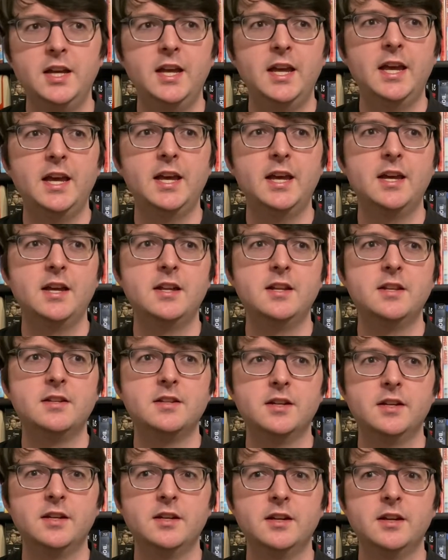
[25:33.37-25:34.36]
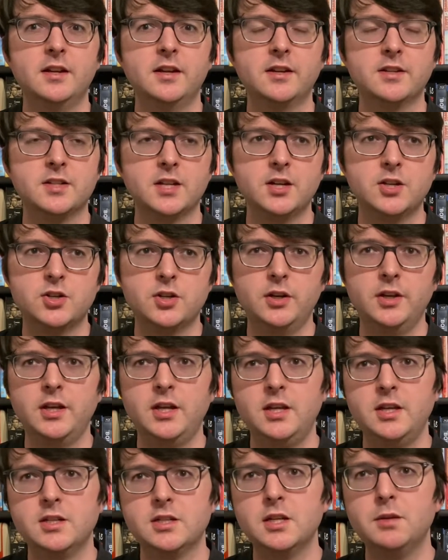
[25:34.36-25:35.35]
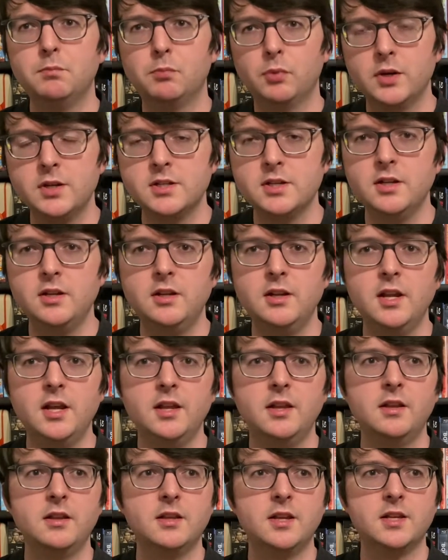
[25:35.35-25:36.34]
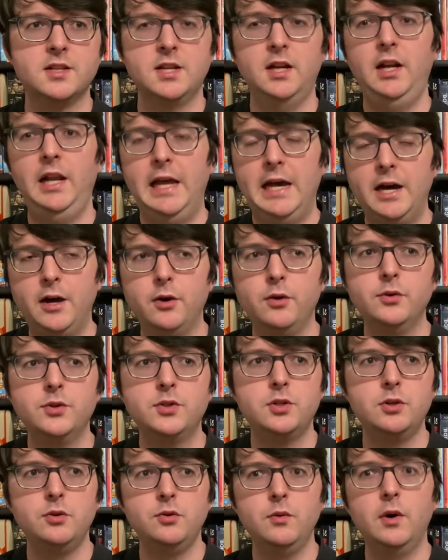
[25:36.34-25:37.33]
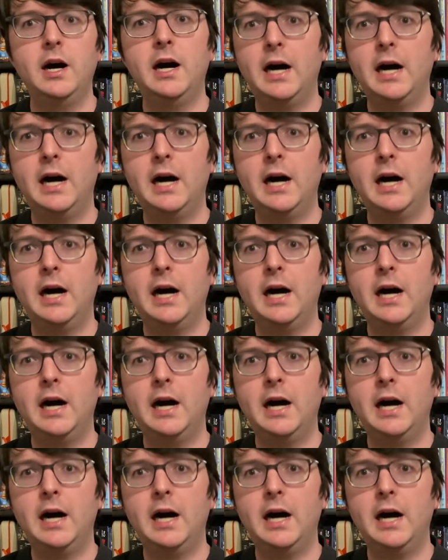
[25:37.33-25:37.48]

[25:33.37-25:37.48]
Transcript: and essentially he's in prison and is allowed to